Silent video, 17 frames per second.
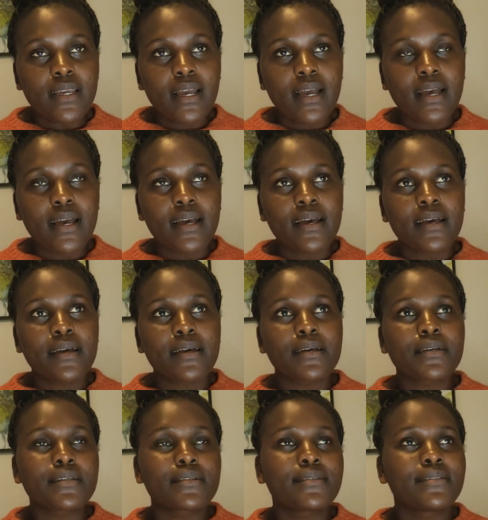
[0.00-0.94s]

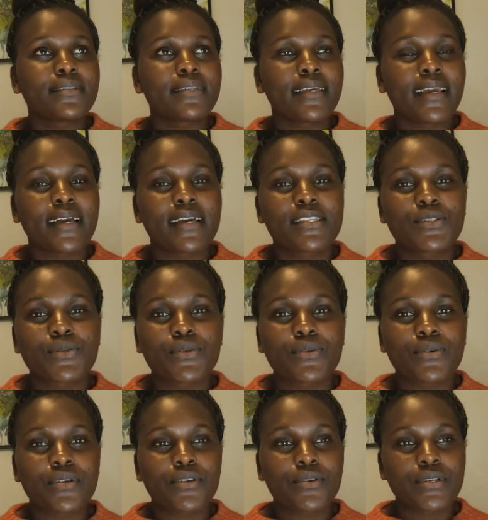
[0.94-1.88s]

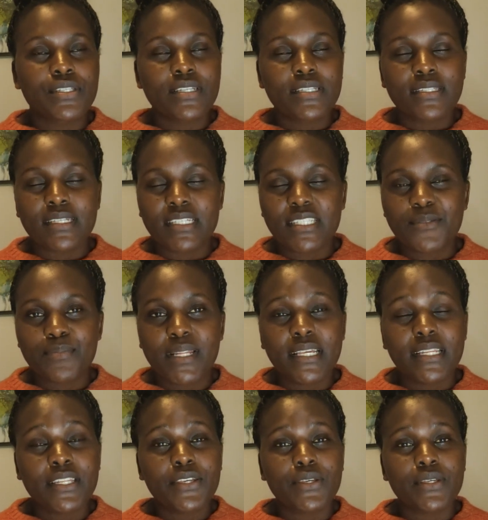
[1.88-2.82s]
So you're just
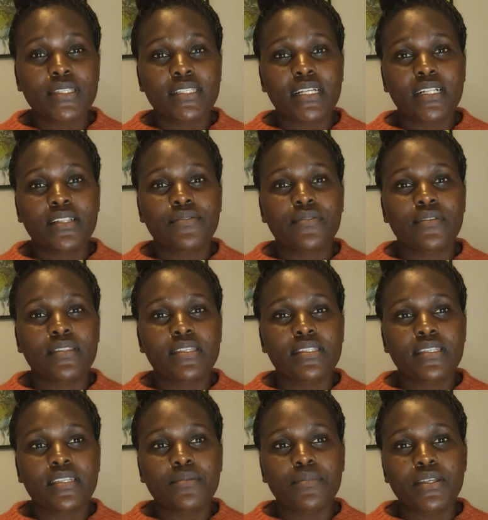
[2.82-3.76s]
explaining yourself in the
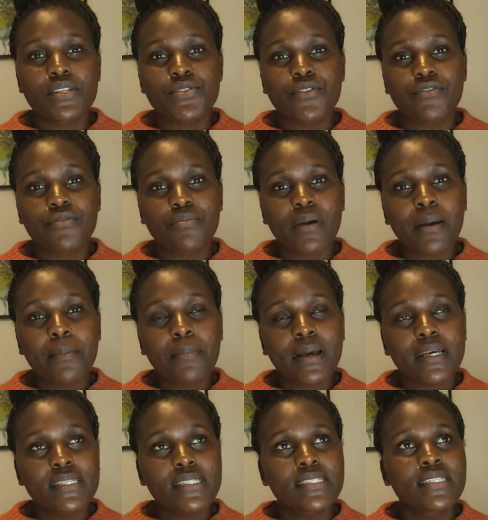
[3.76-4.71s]
statement of
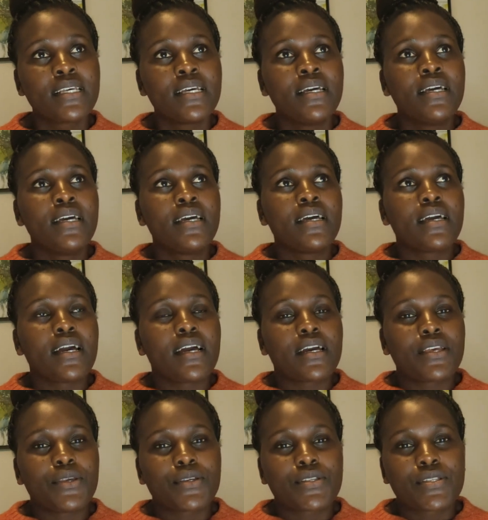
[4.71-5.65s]
purpose.
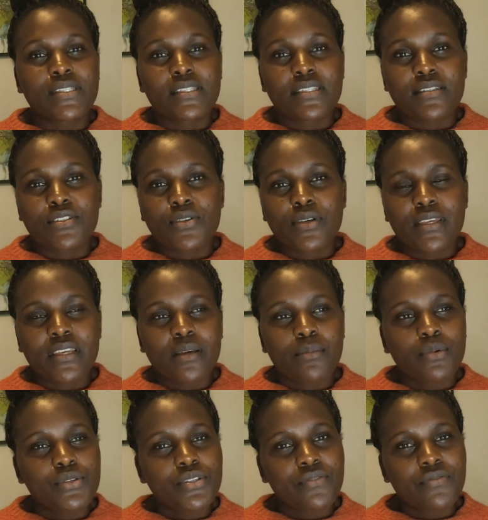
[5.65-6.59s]
You're talking
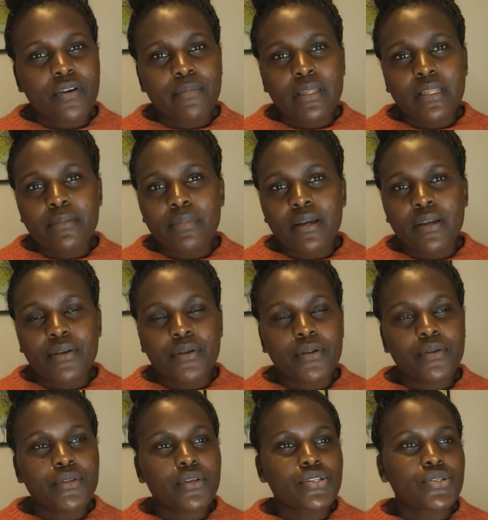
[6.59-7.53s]
about your family
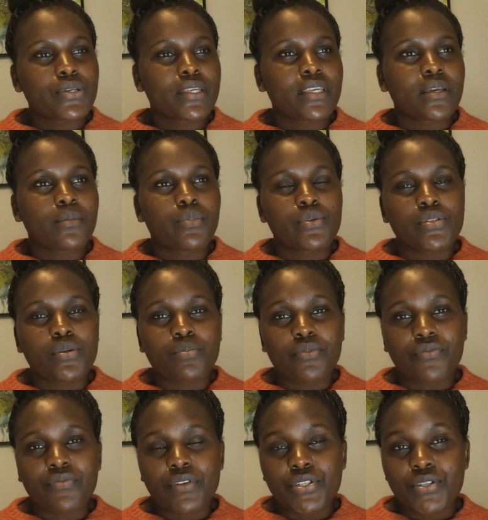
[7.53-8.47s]
background, you're talking about your
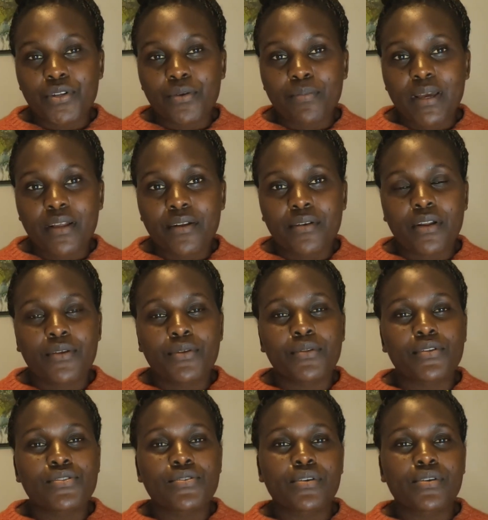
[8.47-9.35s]
professional background, you're